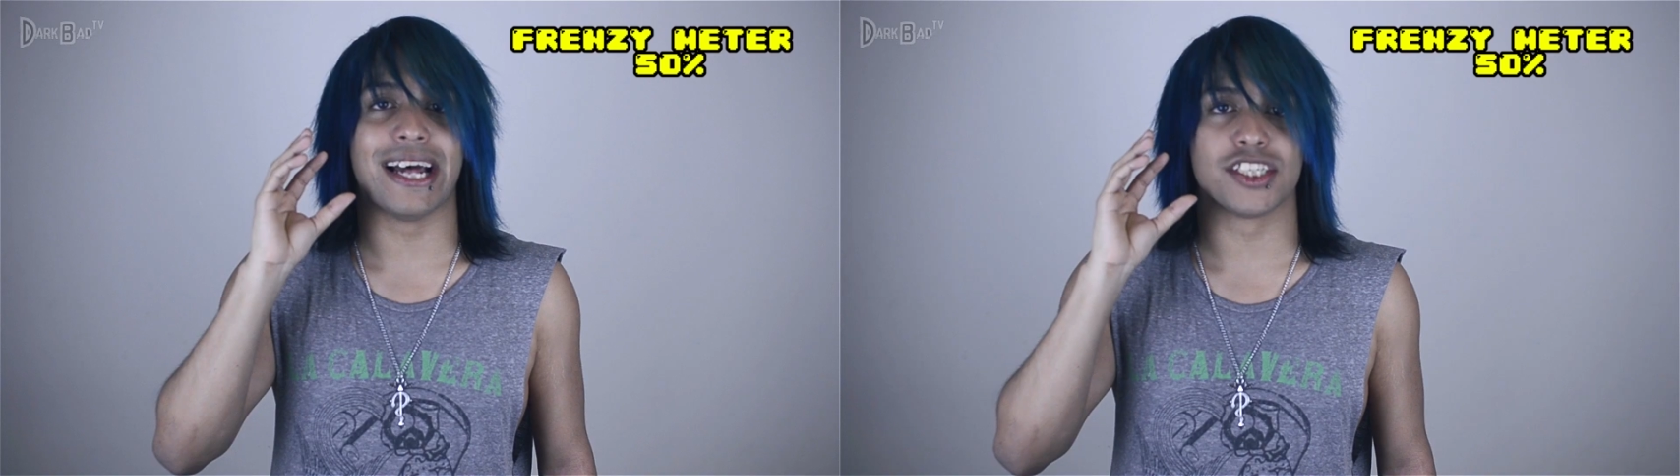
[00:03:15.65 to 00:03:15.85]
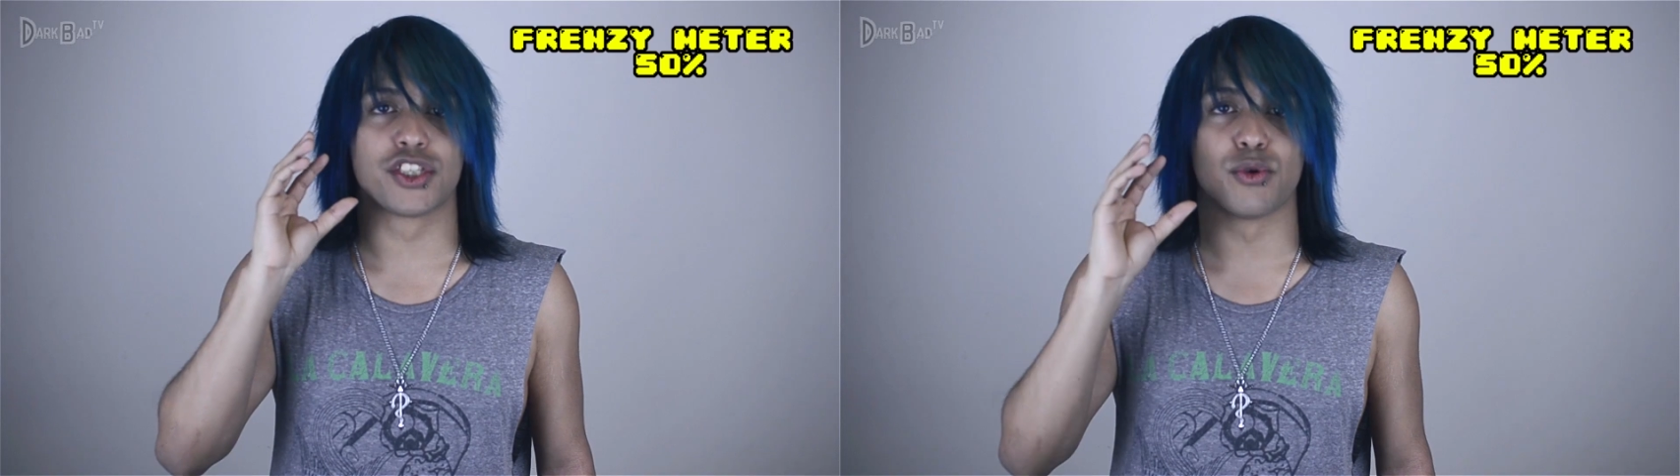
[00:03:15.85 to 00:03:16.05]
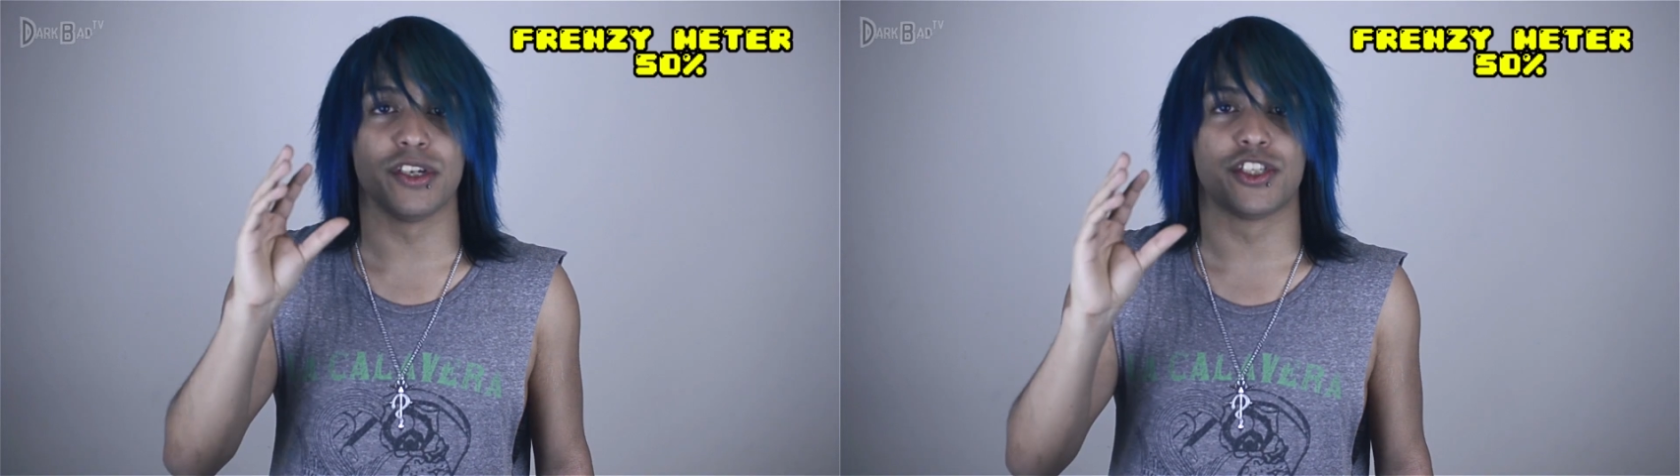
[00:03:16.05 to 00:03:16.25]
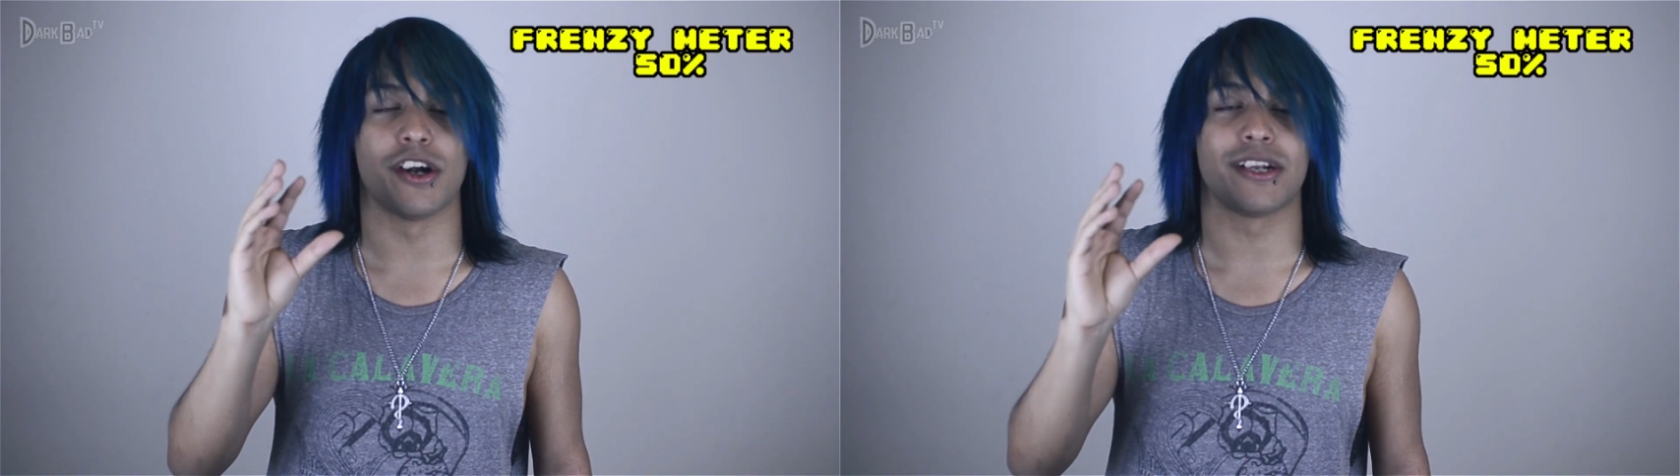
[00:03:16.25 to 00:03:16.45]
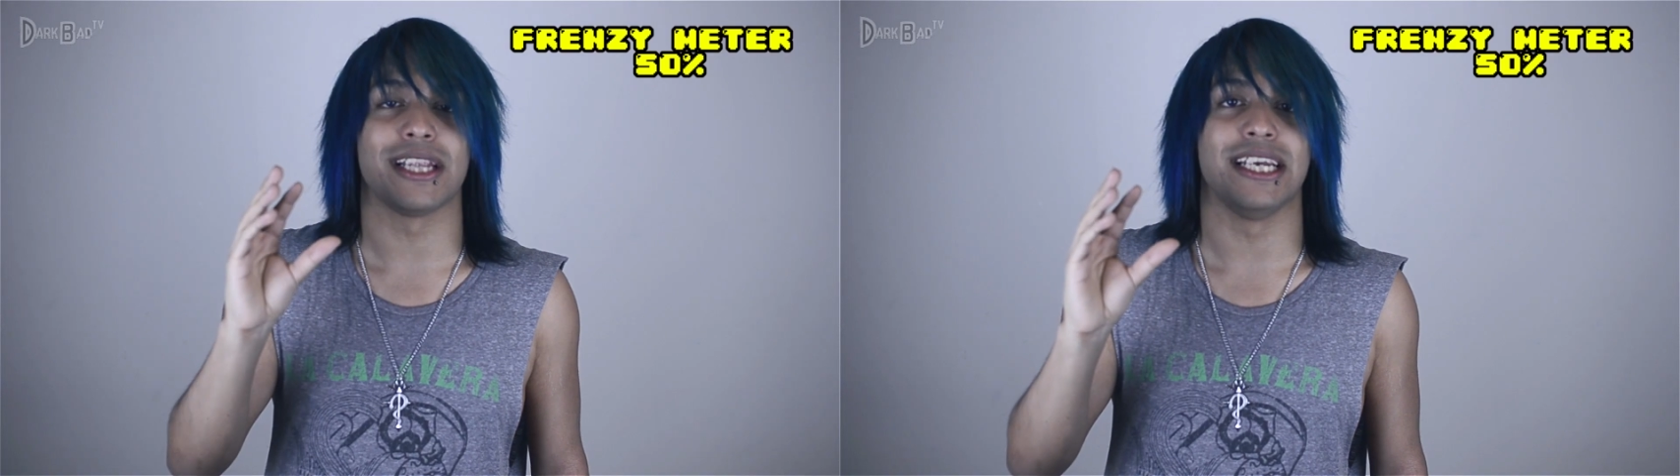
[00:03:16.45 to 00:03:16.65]
And the story
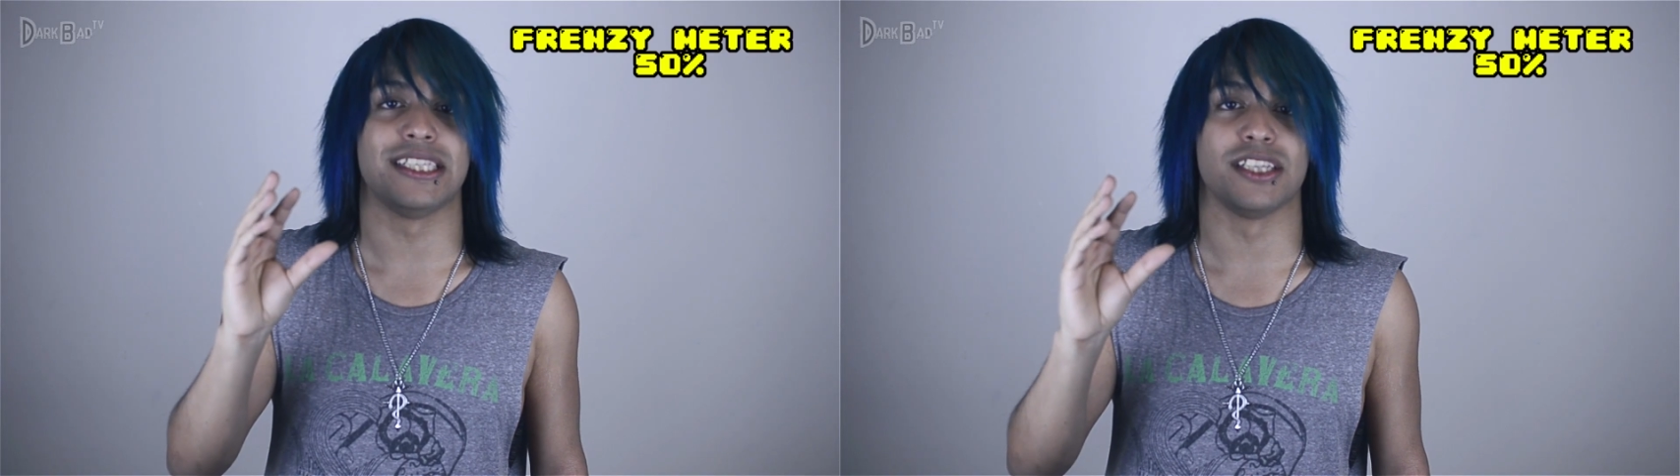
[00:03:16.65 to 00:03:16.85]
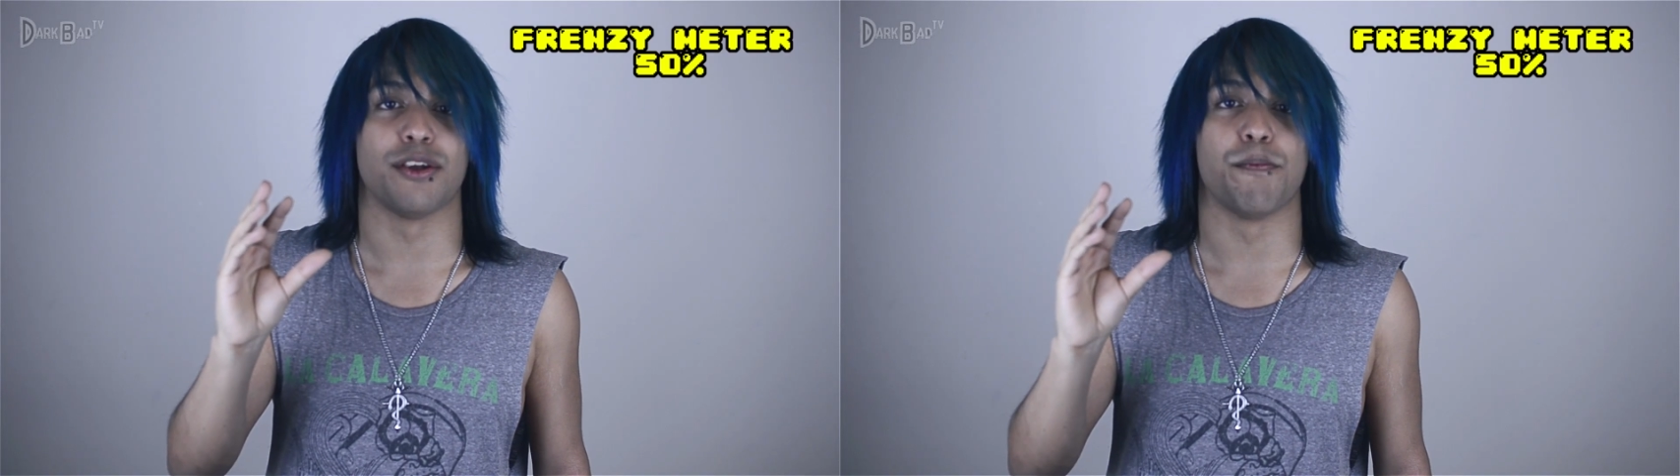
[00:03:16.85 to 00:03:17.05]
certainly isn't